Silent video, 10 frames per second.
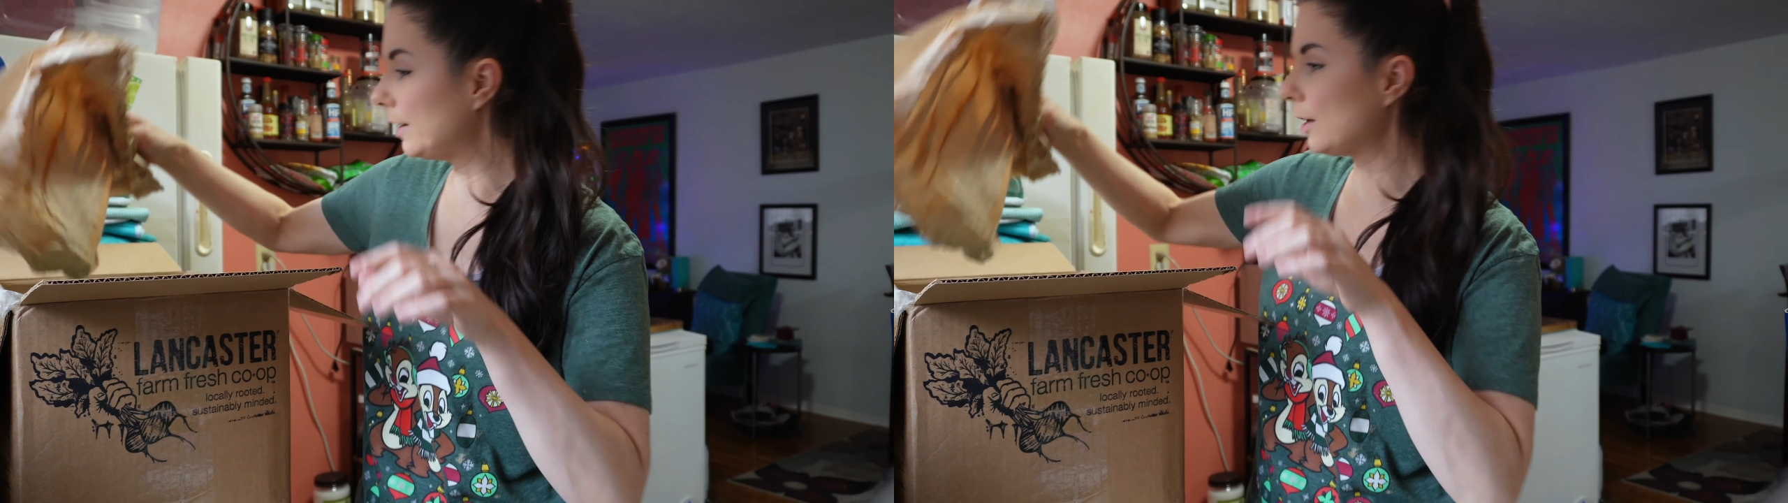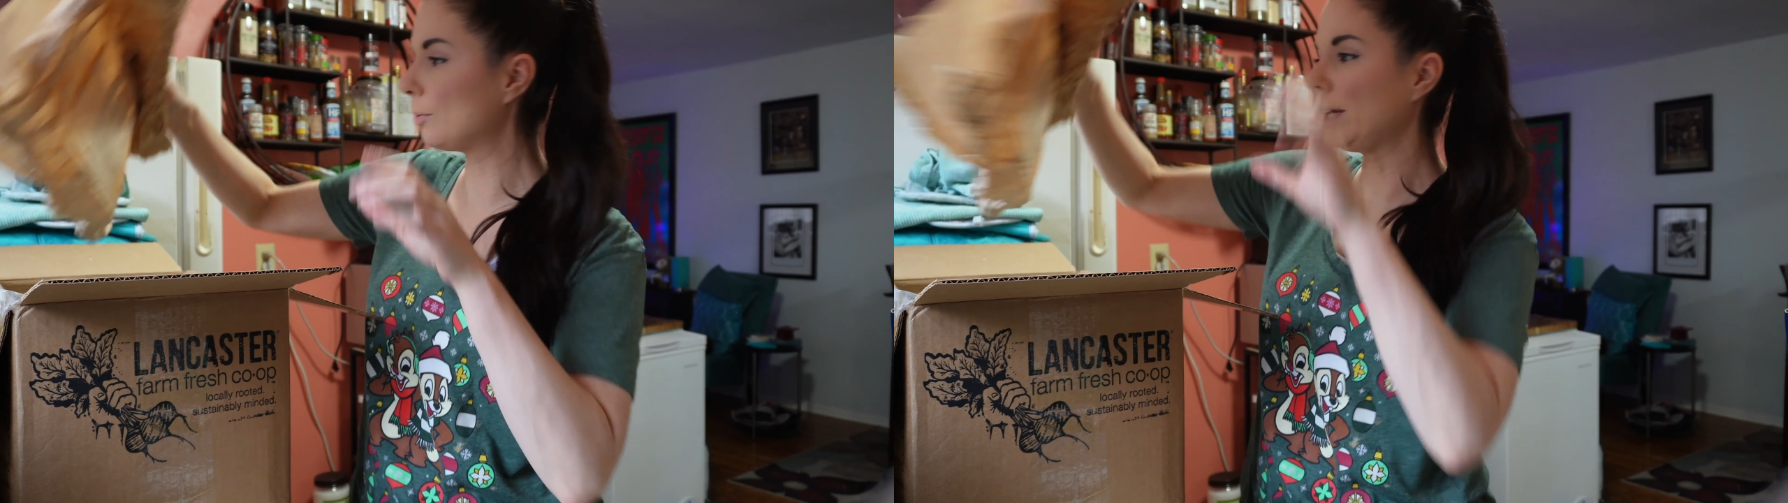
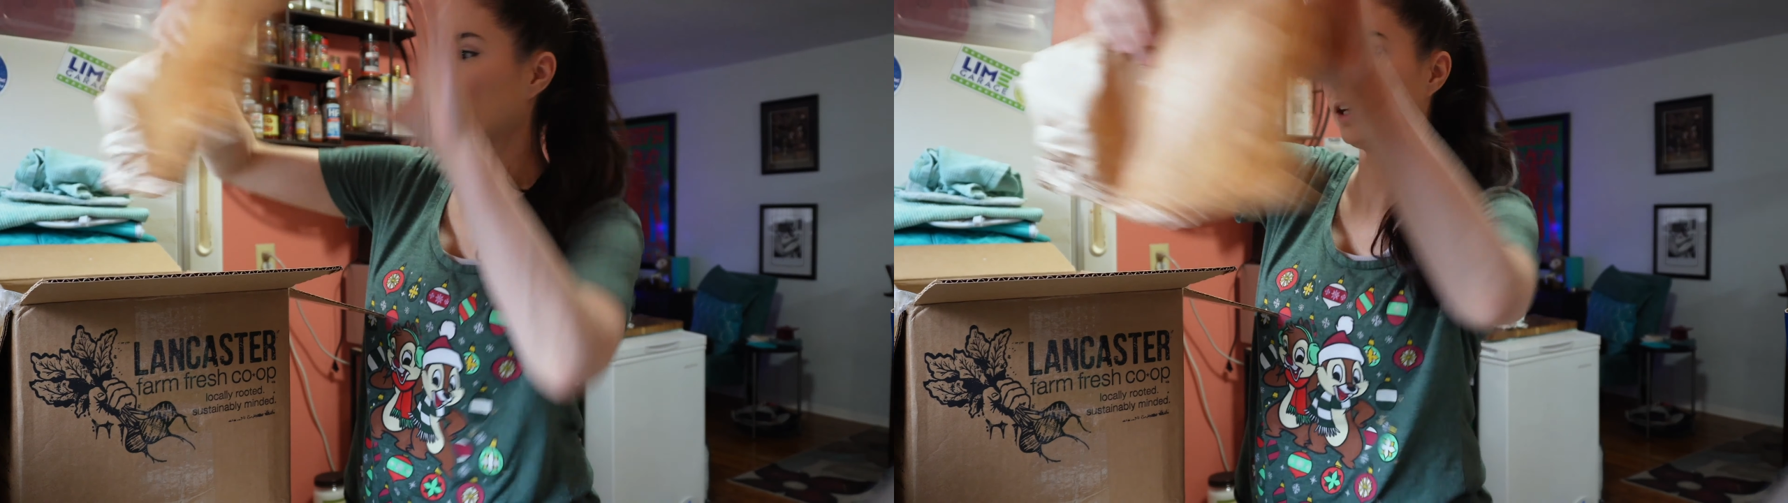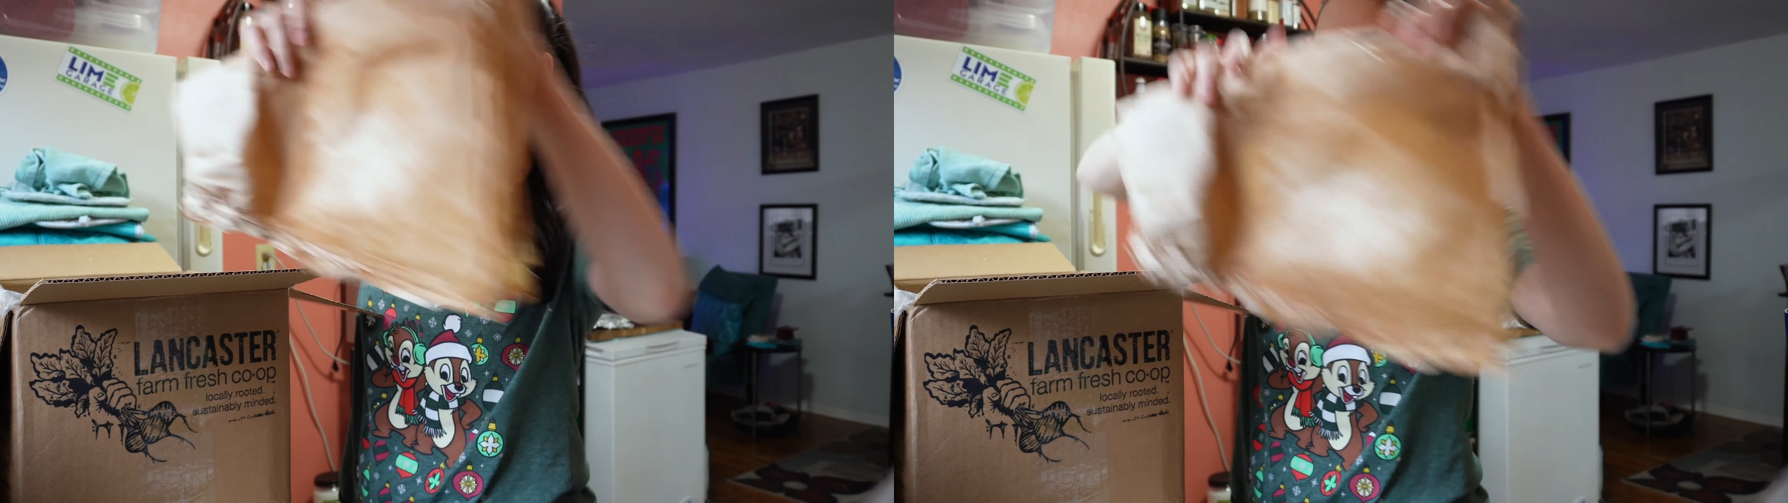And then we
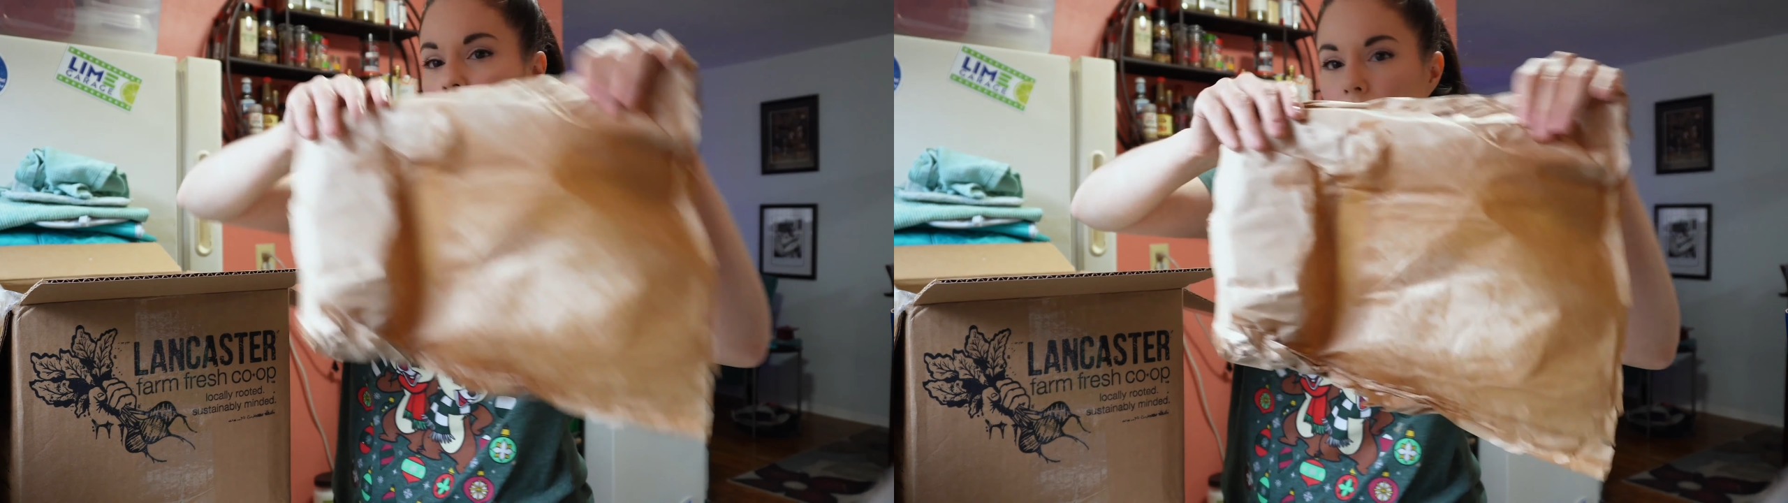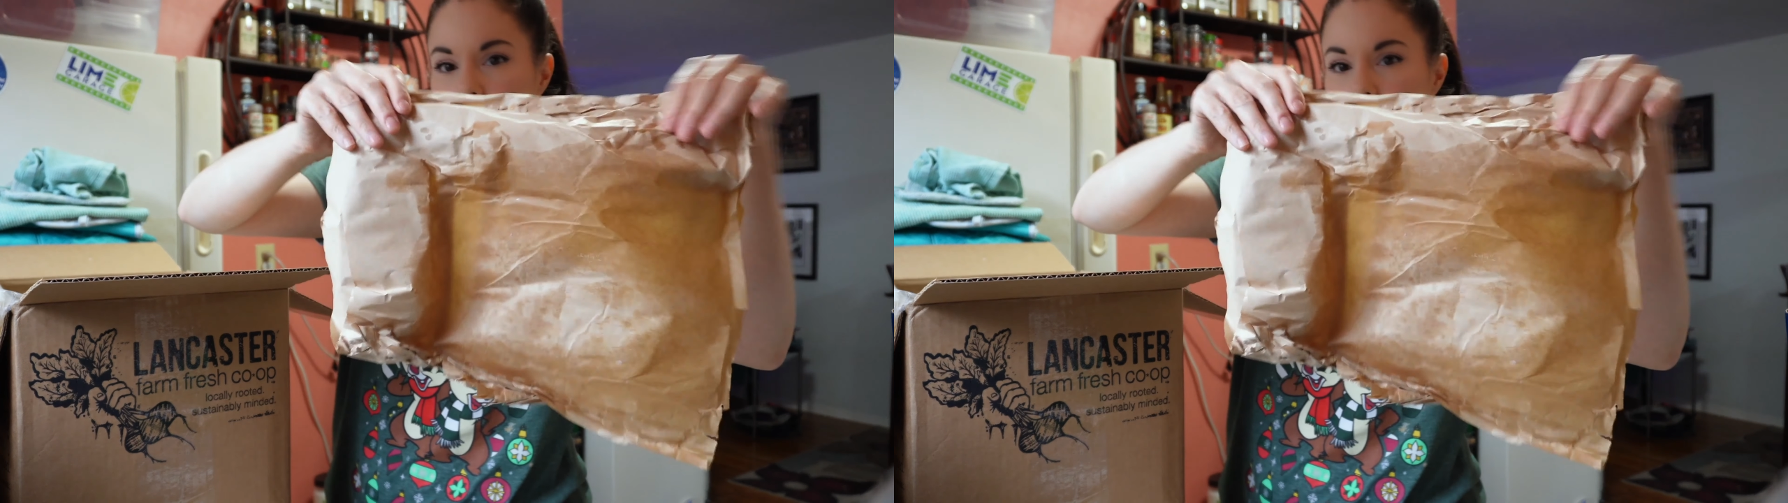have